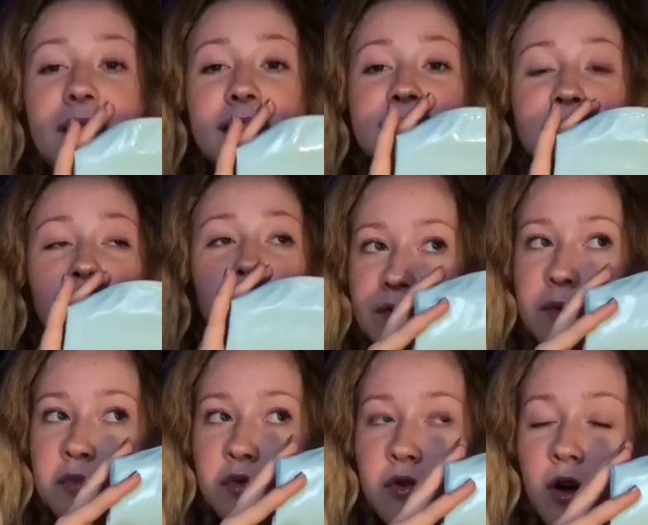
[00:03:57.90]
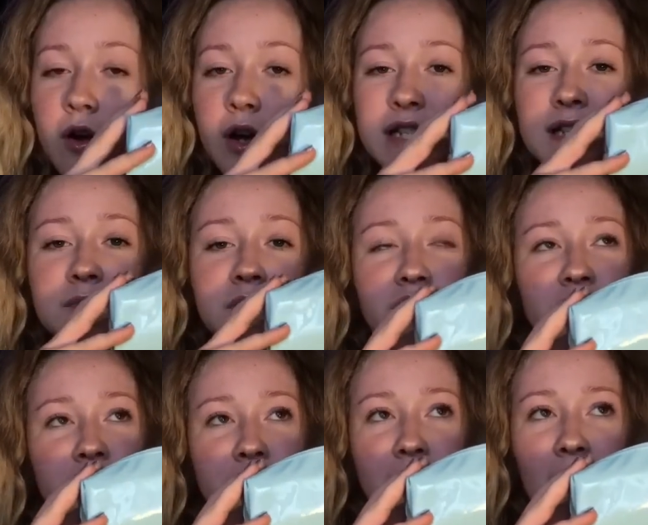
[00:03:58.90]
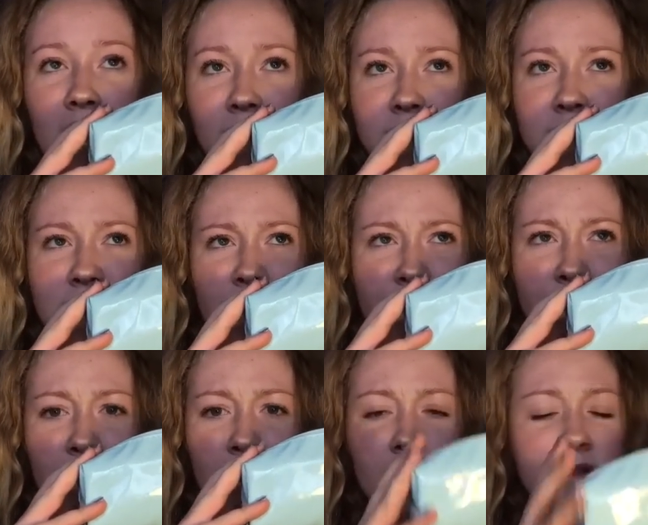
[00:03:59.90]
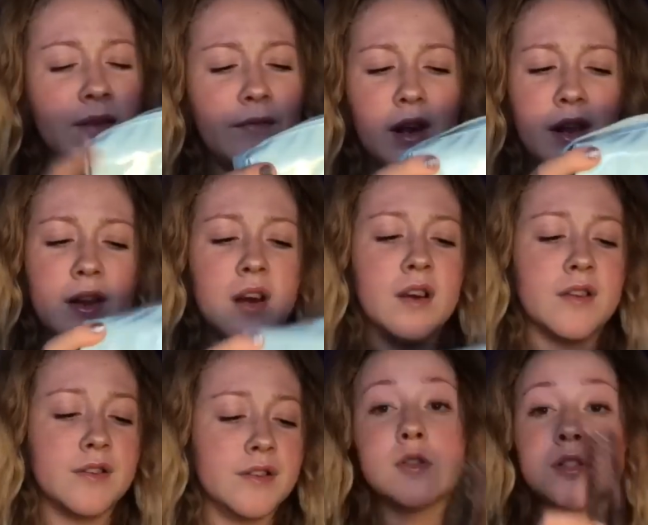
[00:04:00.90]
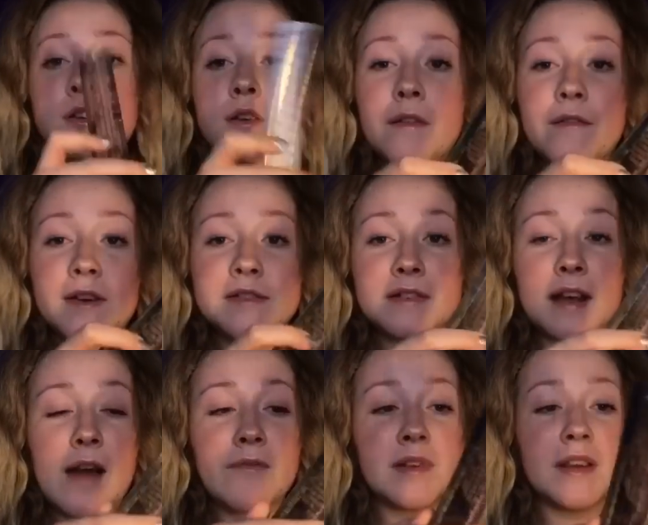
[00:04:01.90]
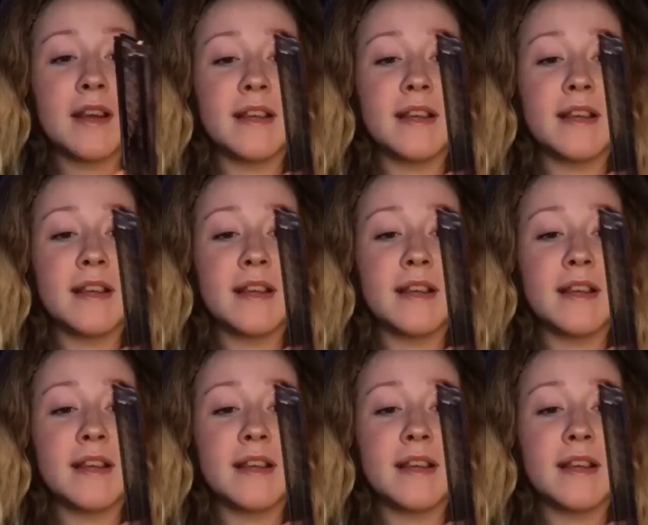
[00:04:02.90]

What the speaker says: This was from Walker and this was £2, I think, something like that. So the first thing I have in here